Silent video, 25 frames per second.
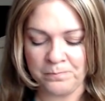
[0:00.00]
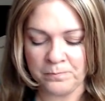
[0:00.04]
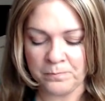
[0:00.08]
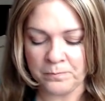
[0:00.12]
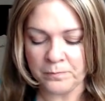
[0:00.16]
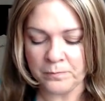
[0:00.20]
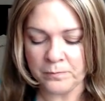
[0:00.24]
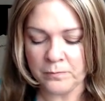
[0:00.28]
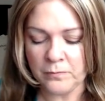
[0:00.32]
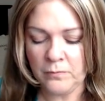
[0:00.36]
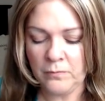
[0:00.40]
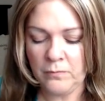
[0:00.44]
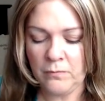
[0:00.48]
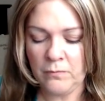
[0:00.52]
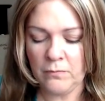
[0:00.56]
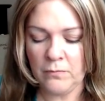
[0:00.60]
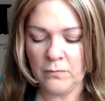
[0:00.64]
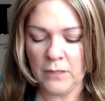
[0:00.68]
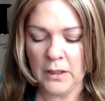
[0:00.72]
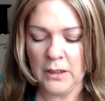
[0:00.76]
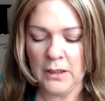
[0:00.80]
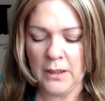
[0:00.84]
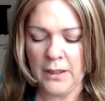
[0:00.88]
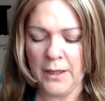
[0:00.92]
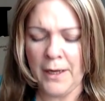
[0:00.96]

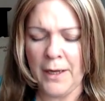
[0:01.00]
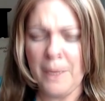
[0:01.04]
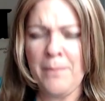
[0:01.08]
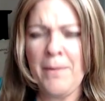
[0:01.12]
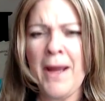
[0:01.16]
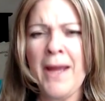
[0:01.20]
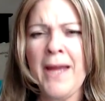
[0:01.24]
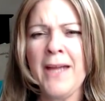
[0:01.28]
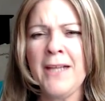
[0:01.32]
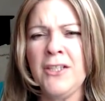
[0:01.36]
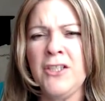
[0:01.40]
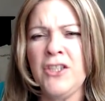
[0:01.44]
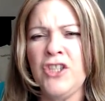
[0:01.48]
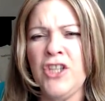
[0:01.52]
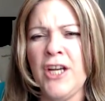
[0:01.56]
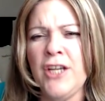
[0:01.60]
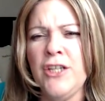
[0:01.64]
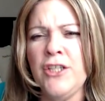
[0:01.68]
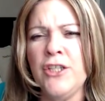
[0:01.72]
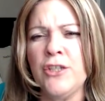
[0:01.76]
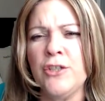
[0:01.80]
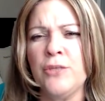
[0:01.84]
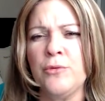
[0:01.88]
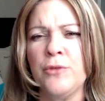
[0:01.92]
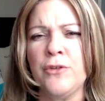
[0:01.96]
In my
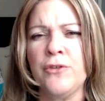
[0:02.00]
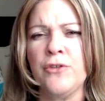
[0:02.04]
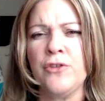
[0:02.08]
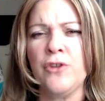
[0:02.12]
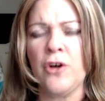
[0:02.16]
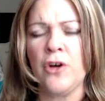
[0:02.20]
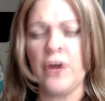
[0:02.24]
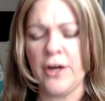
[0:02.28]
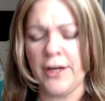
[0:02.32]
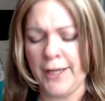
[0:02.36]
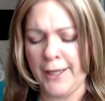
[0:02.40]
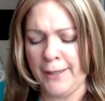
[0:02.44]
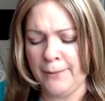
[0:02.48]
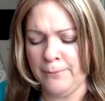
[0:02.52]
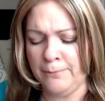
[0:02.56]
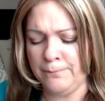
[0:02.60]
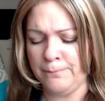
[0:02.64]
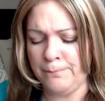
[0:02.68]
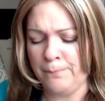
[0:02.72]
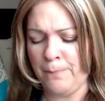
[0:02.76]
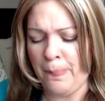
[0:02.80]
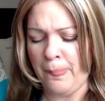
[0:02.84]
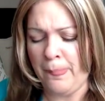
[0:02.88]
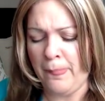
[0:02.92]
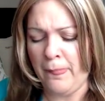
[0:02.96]
exchanges with Tawny,
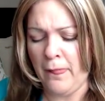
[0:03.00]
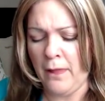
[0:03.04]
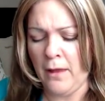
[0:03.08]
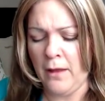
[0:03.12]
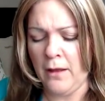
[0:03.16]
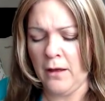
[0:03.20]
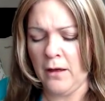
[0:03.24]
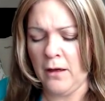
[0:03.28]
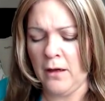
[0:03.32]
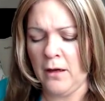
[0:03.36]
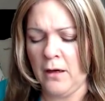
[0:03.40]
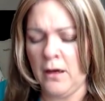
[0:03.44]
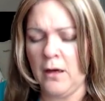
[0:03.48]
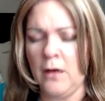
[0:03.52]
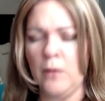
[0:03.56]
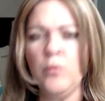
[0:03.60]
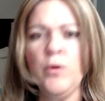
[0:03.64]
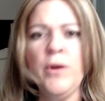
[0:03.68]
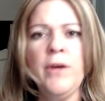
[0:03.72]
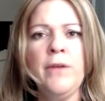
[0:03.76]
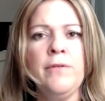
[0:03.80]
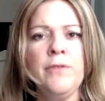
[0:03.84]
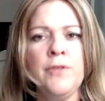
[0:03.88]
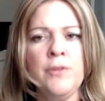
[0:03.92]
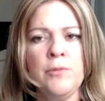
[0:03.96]

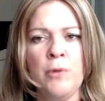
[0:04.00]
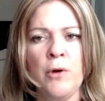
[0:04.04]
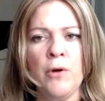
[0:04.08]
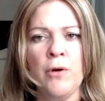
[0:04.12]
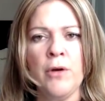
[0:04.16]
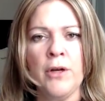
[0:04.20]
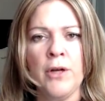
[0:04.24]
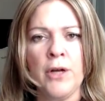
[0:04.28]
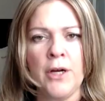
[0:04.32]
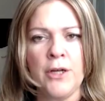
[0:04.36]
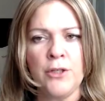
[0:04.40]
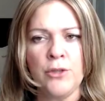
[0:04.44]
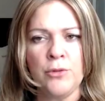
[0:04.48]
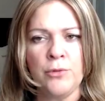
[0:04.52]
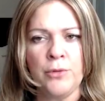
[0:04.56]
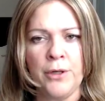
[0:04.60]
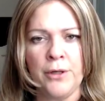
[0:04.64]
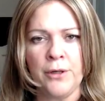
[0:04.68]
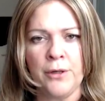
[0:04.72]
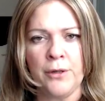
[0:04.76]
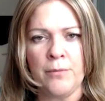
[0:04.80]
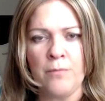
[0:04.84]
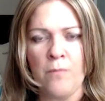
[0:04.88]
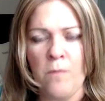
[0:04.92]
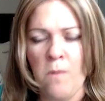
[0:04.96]
uh, we've spoken on
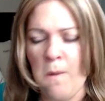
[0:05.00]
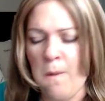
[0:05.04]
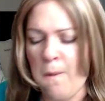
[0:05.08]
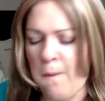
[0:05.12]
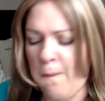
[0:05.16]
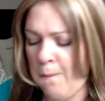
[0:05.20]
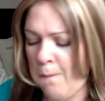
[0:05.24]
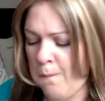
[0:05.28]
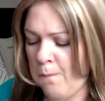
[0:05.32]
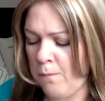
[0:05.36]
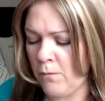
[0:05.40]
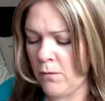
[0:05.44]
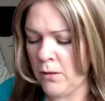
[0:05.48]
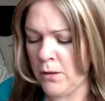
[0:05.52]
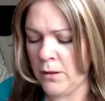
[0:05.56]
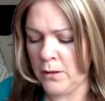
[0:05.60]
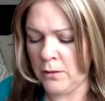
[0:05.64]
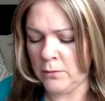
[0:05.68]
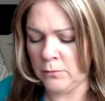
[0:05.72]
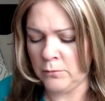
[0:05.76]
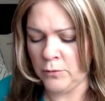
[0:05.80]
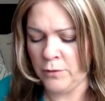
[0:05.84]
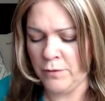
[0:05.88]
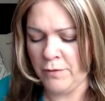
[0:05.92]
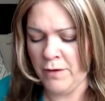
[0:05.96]
Twitter
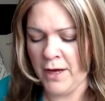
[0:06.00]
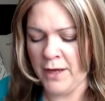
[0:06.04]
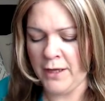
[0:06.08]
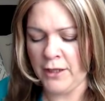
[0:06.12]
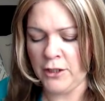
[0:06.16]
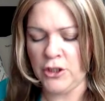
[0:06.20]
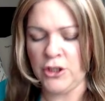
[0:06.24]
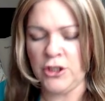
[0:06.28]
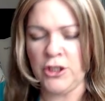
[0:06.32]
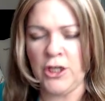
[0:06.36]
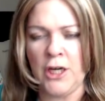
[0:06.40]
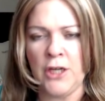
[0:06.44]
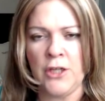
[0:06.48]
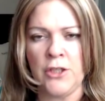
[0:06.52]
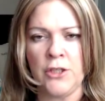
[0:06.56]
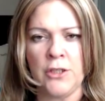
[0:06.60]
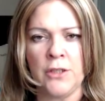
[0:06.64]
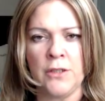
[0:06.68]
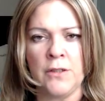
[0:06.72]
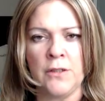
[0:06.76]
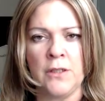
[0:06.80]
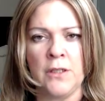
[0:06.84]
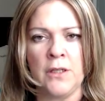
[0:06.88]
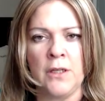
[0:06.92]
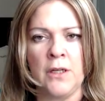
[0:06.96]
um, we've had
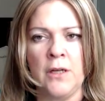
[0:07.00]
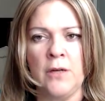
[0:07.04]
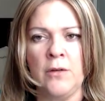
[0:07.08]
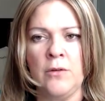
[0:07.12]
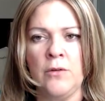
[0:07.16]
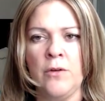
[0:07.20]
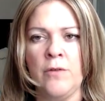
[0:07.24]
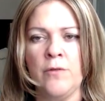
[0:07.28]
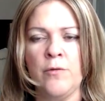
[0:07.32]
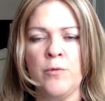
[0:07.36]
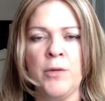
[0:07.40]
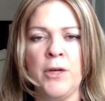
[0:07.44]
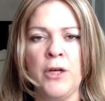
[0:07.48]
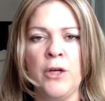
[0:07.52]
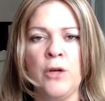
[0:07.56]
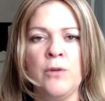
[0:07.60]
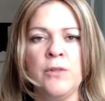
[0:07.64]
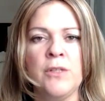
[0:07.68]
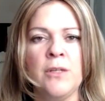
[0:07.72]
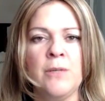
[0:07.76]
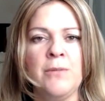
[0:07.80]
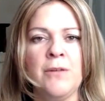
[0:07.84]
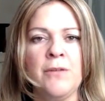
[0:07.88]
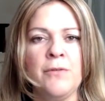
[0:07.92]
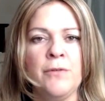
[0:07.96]
exchanges, and, and everybody
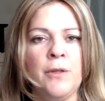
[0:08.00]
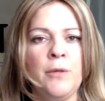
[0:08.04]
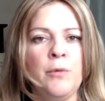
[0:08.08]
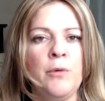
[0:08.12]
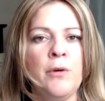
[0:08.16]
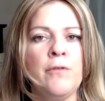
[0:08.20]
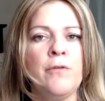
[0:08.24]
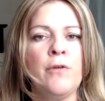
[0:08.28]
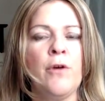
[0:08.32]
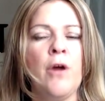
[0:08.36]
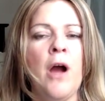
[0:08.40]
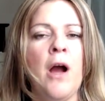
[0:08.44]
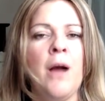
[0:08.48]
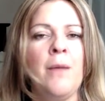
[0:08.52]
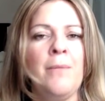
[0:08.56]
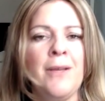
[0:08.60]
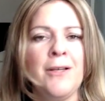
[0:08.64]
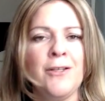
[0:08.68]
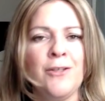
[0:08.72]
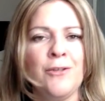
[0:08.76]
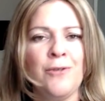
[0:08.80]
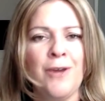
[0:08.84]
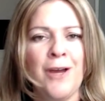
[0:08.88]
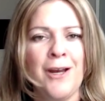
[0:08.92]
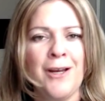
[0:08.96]
knows I'm definitely one of her
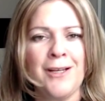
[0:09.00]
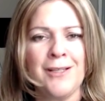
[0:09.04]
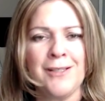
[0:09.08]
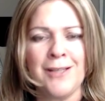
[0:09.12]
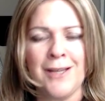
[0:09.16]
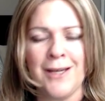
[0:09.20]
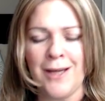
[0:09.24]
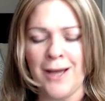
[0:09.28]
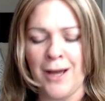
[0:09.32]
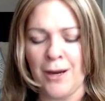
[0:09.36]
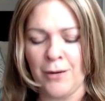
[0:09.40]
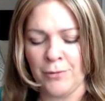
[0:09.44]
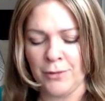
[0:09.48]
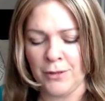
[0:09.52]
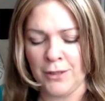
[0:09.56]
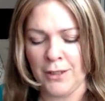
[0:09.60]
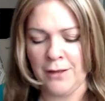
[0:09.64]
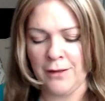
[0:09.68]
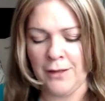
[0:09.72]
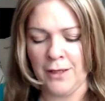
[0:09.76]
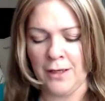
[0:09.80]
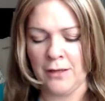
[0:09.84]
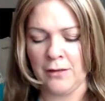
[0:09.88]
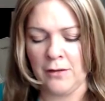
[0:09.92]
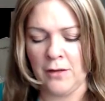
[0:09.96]
hot mess grannies. I, I
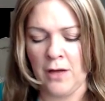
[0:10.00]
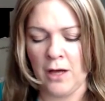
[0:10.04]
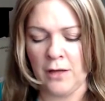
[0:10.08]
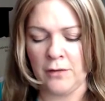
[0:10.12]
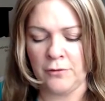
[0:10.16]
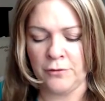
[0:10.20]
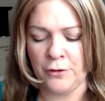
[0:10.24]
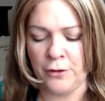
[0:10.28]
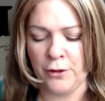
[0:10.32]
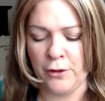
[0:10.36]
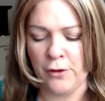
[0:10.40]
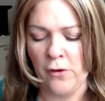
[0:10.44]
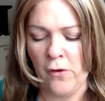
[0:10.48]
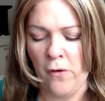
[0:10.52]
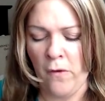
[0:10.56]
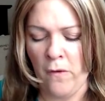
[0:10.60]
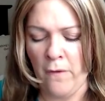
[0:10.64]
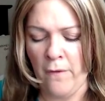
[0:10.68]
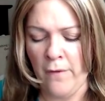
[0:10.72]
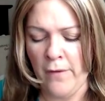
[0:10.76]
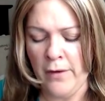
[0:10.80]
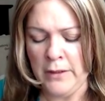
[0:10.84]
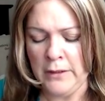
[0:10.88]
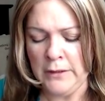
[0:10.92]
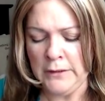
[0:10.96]
really think a lot of her.